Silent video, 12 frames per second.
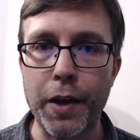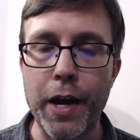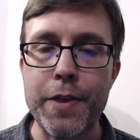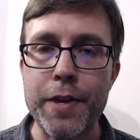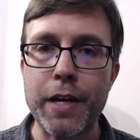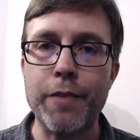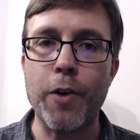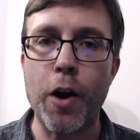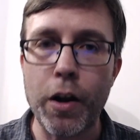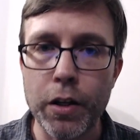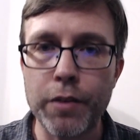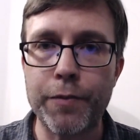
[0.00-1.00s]
I think if
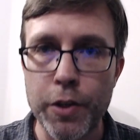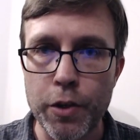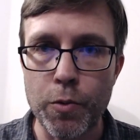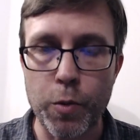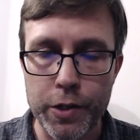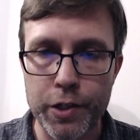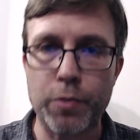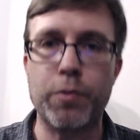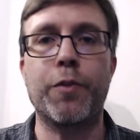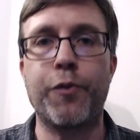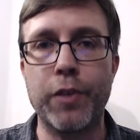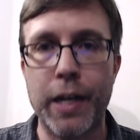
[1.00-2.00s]
all of you were to
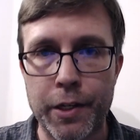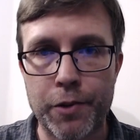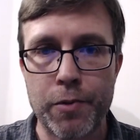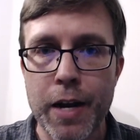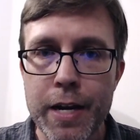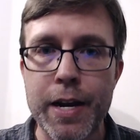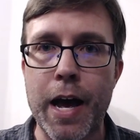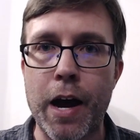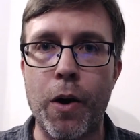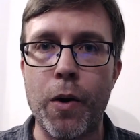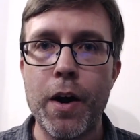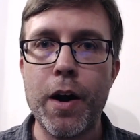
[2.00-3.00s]
reflect right
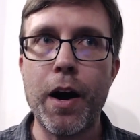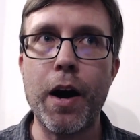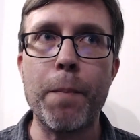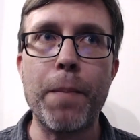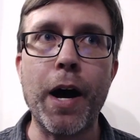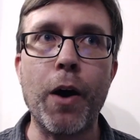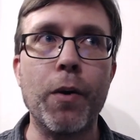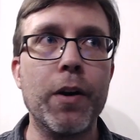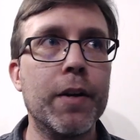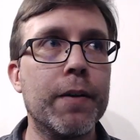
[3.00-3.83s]
now about